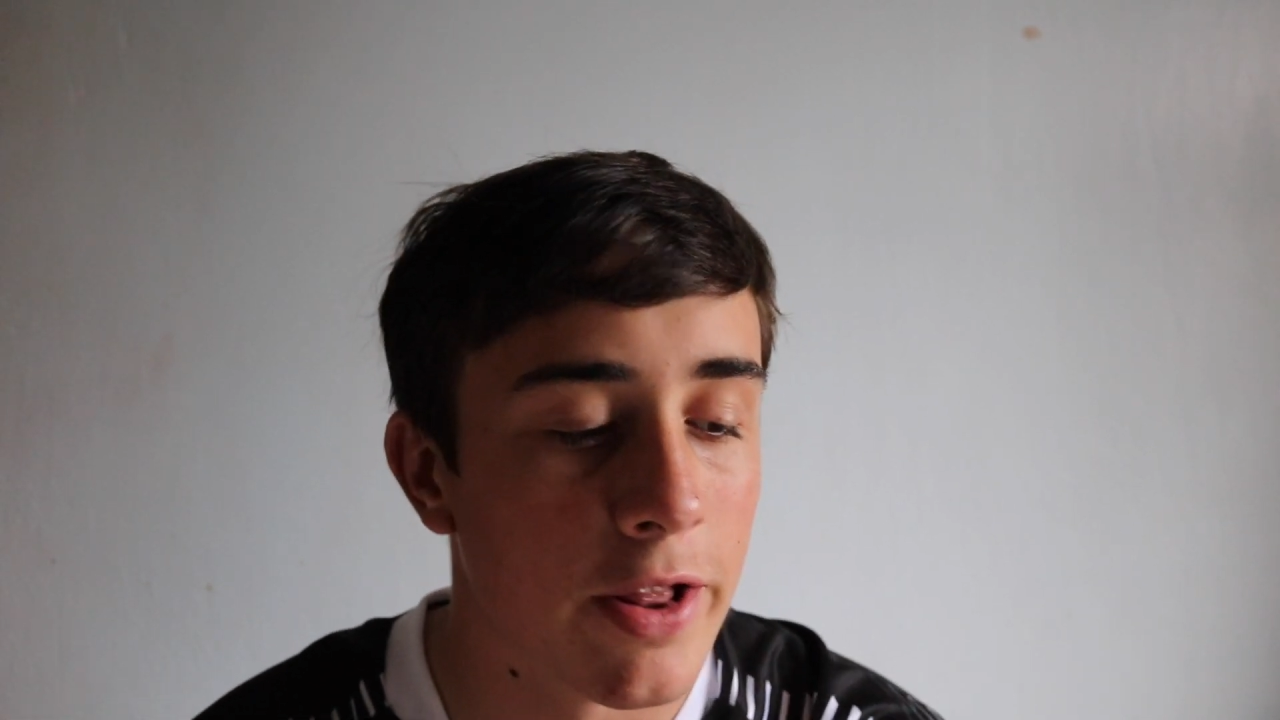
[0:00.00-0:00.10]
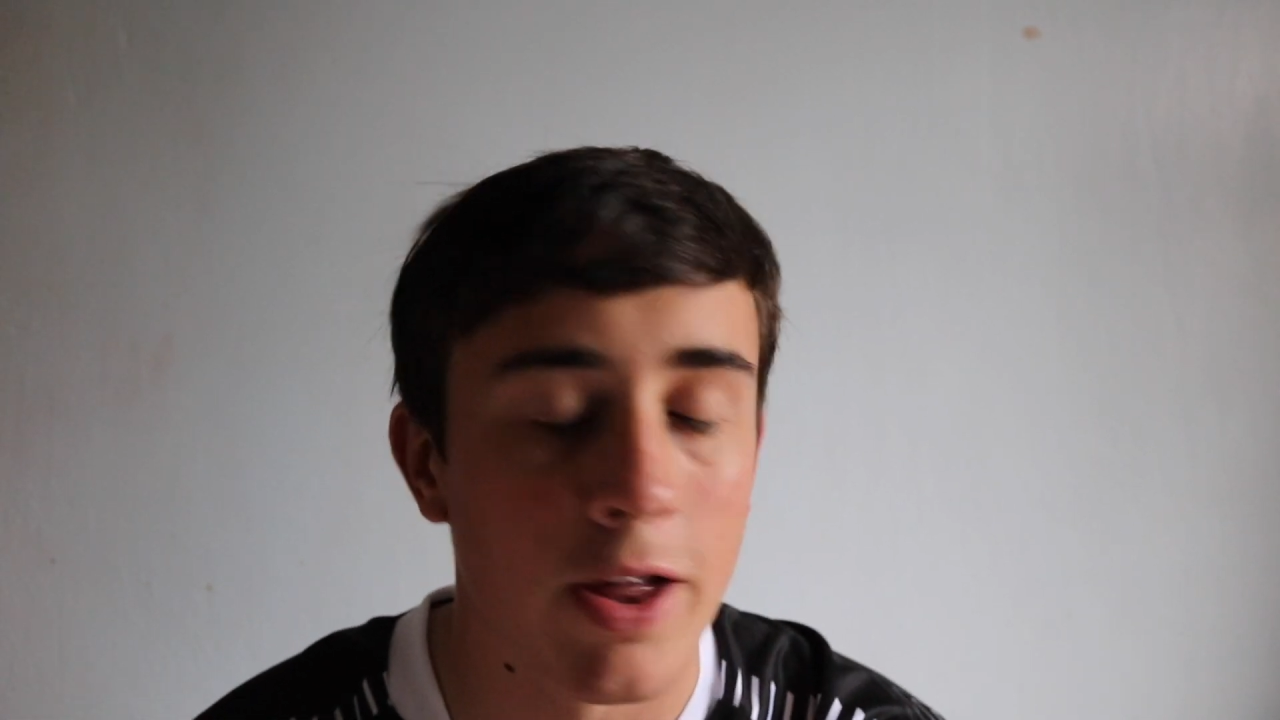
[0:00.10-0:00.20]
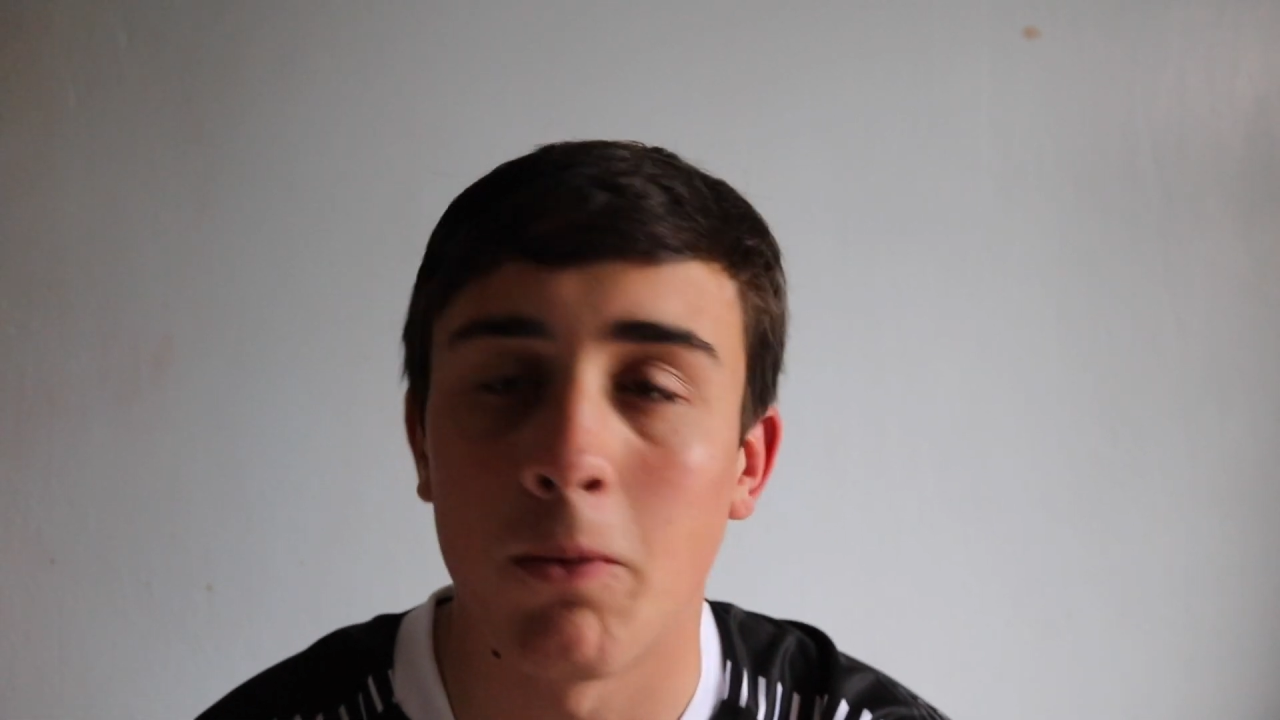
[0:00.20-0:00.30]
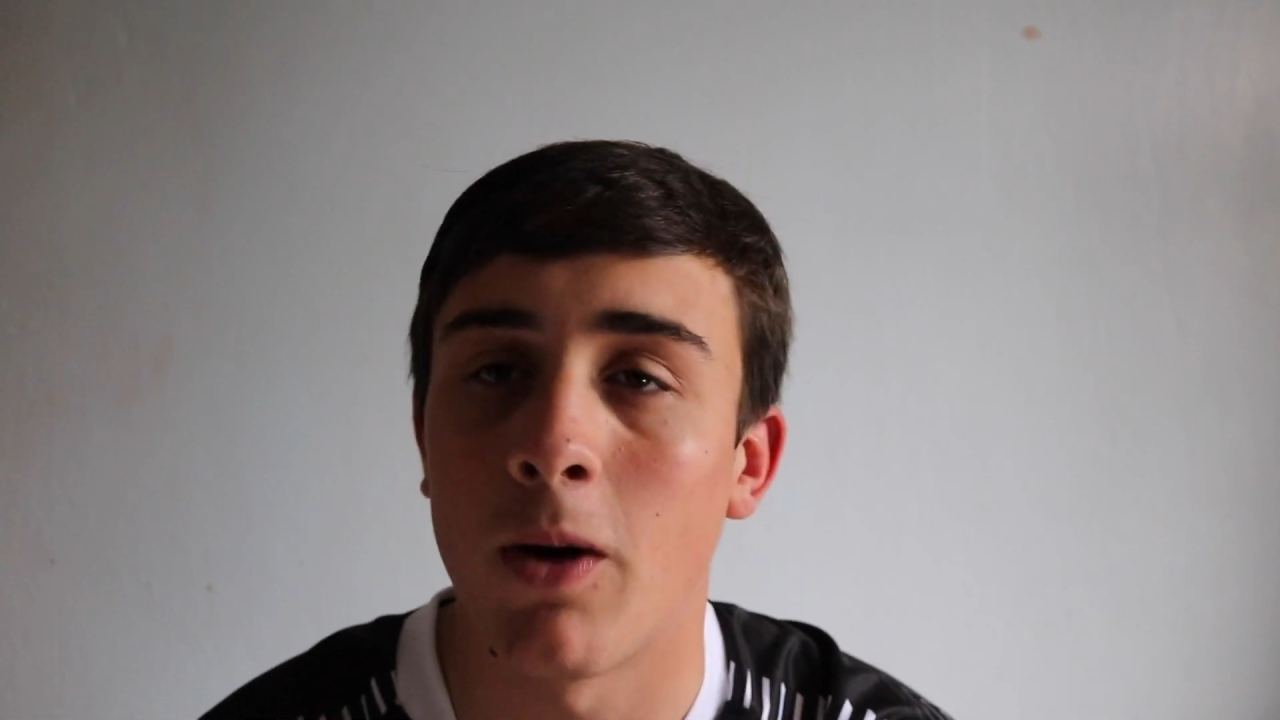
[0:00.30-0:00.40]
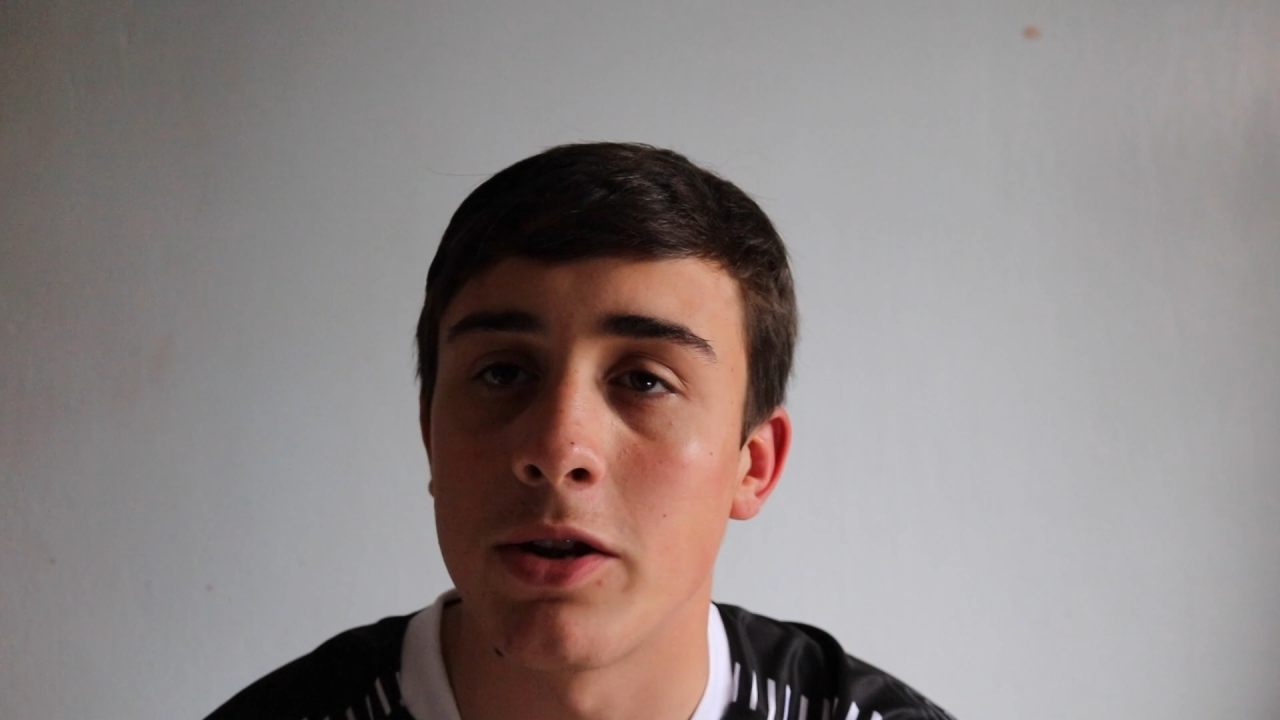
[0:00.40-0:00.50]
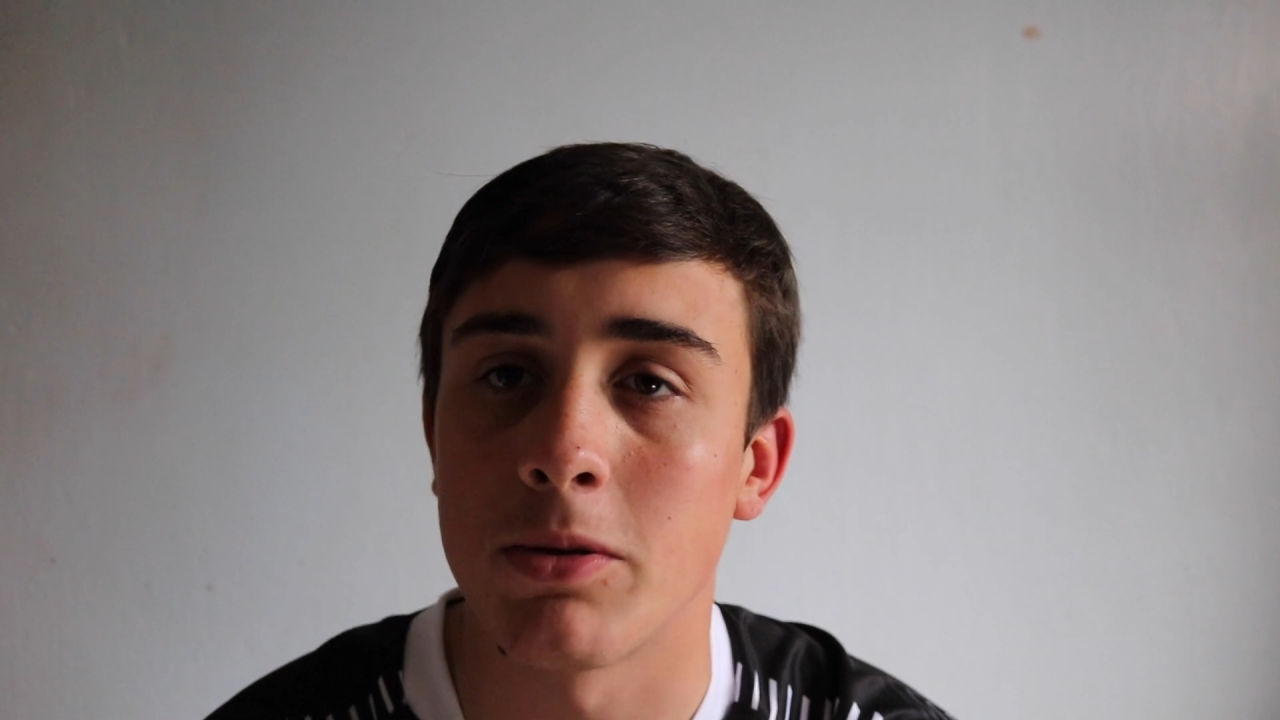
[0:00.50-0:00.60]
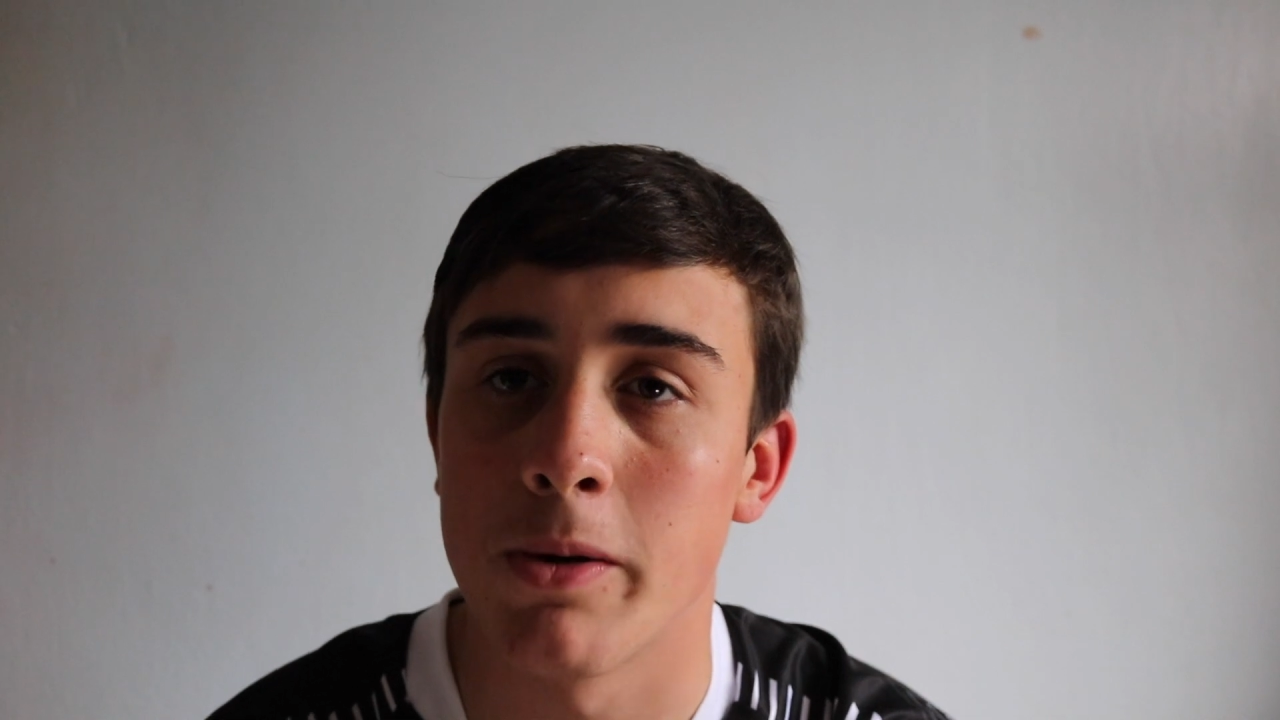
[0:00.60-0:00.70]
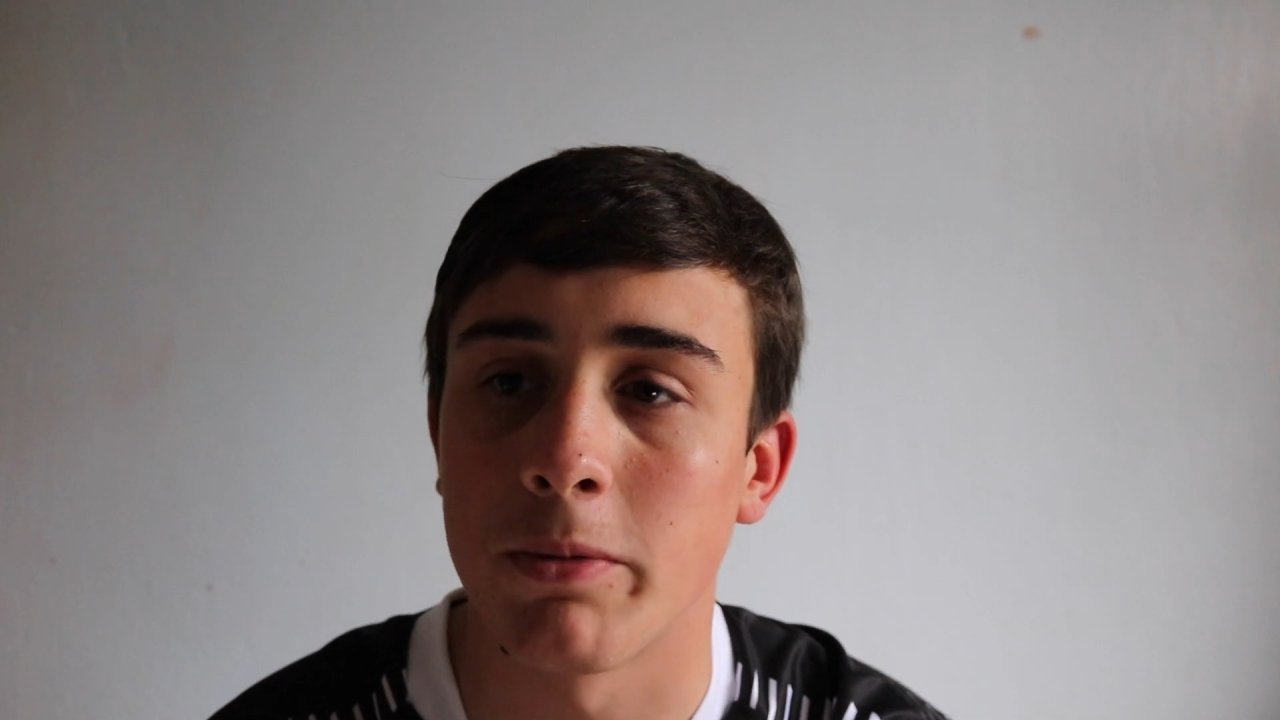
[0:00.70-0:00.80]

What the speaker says: that winds them